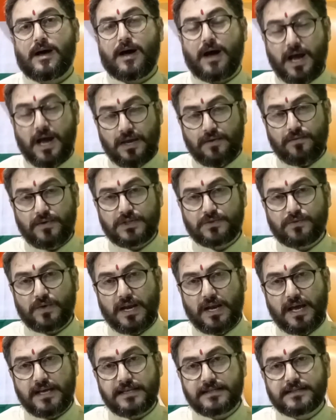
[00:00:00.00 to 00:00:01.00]
I
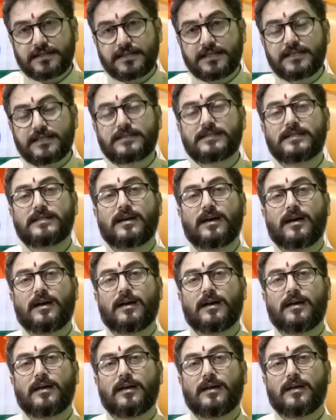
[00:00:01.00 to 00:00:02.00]
visualize an
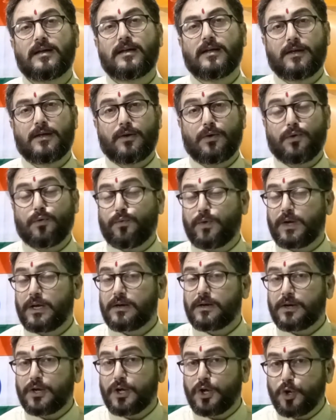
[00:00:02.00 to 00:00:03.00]
India
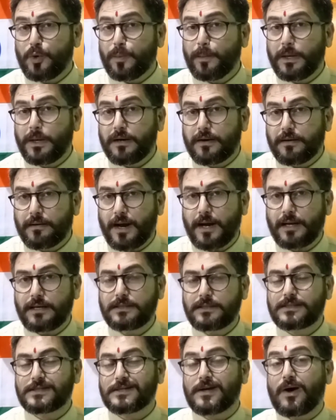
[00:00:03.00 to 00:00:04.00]
where human
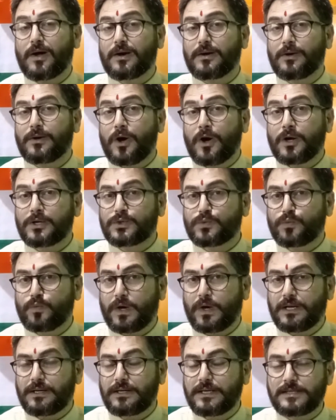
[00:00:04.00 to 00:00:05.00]
rights are not
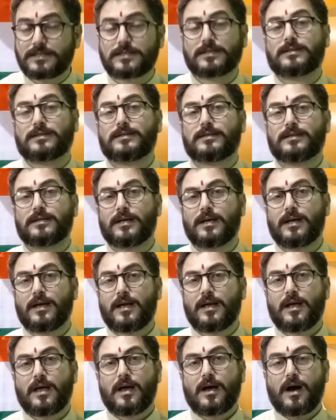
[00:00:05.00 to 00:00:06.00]
violated.
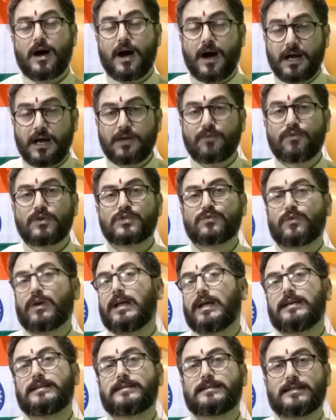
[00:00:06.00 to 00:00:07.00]
I
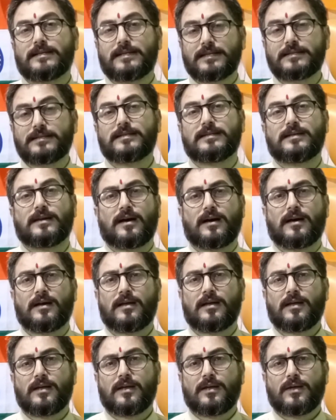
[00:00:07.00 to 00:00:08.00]
visualize an
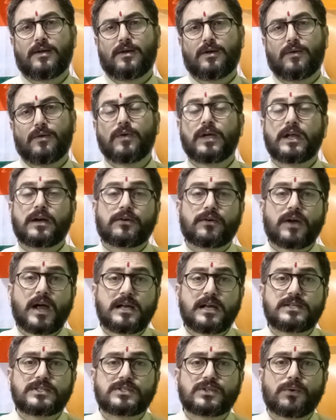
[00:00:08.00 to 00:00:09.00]
India where
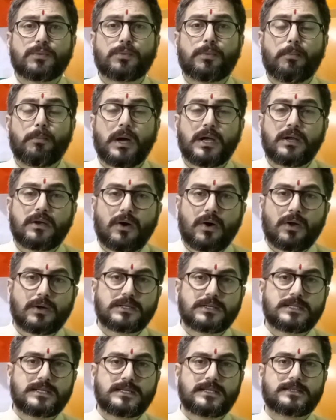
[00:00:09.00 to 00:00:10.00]
rights of
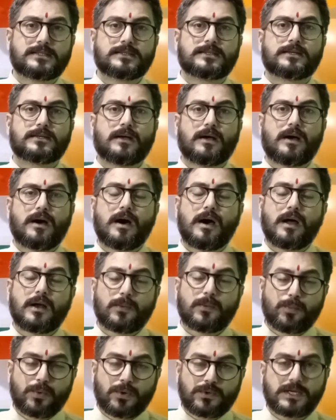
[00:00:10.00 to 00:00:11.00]
minorities
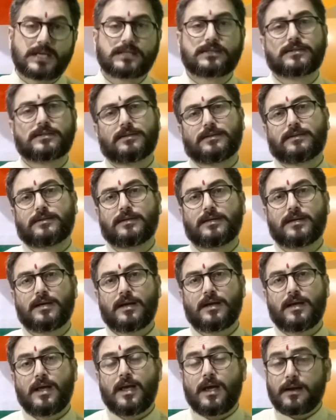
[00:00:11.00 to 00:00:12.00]
are protected,
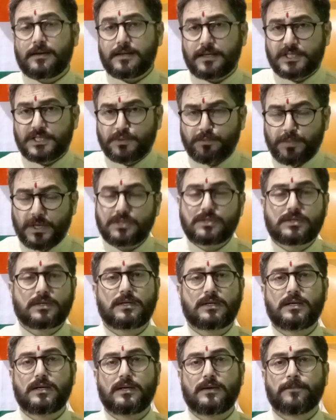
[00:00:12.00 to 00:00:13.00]
and
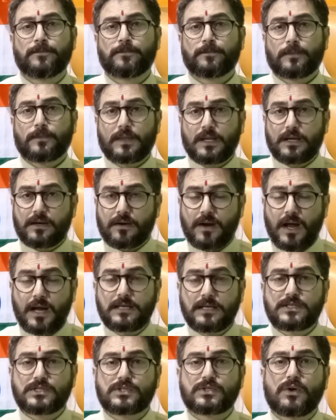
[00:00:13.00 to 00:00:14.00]
especially the
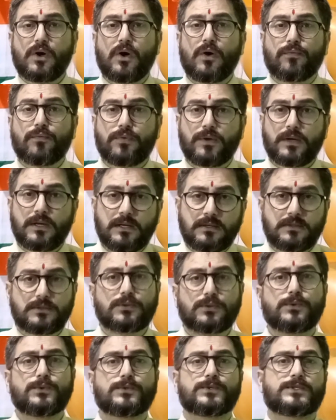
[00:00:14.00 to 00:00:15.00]
rights of
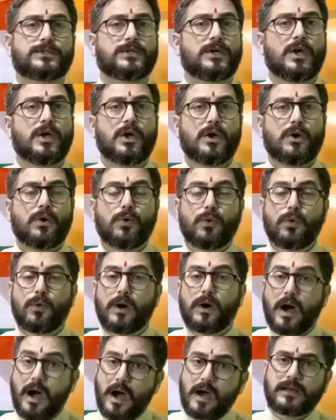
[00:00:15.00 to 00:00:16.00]
Hindus
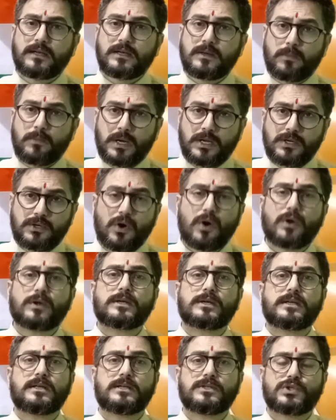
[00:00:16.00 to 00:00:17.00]
who are in
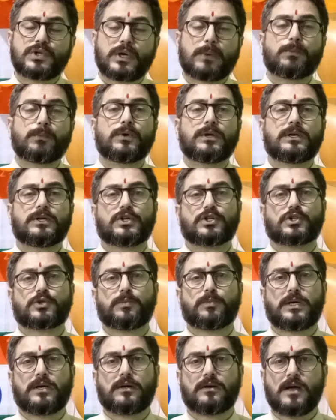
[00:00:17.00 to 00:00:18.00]
minority in Jammu and
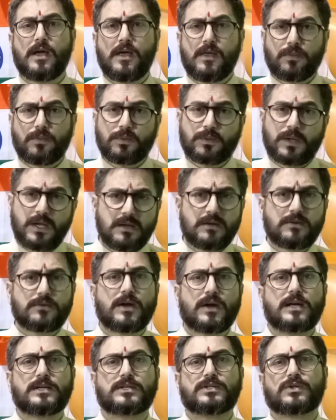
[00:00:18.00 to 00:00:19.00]
Kashmir, their
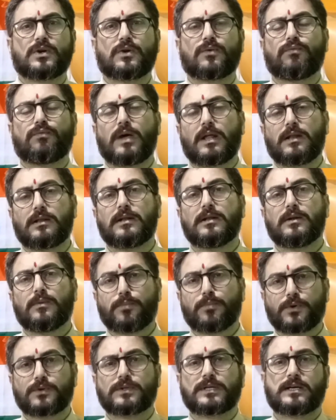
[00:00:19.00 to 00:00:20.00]
rights are well
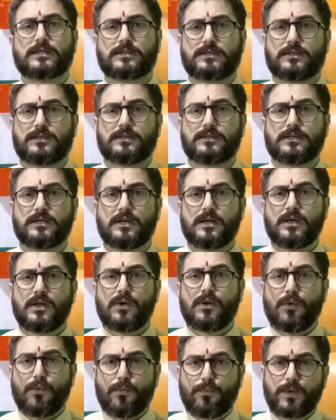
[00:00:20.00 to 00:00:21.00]
protected.
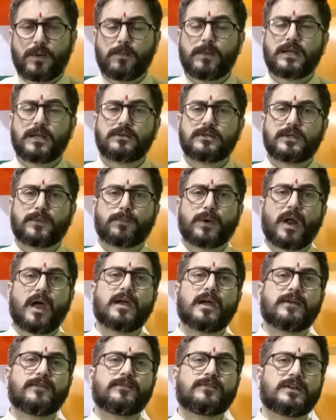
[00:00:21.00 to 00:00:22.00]
Women
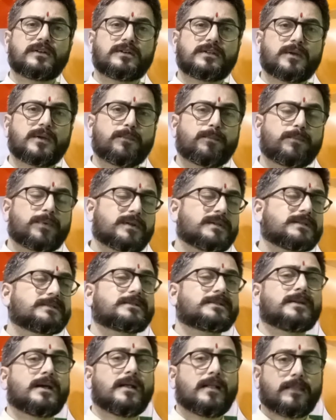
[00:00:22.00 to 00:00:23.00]
deprived and
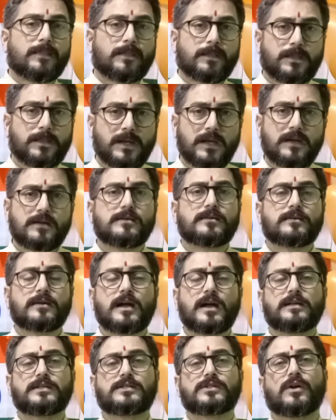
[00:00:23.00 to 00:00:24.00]
depressed, their
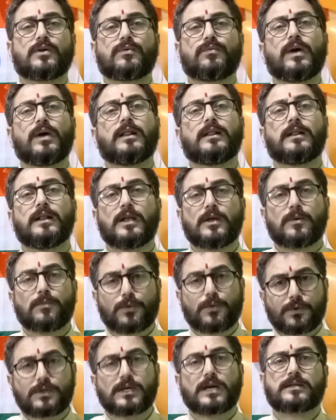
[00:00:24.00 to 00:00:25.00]
rights are well
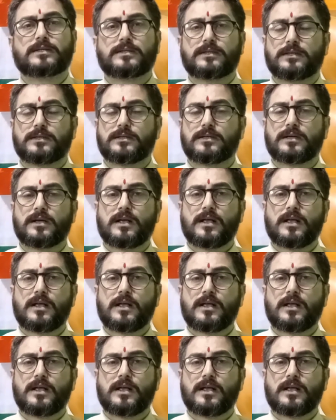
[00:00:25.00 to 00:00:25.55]
protected.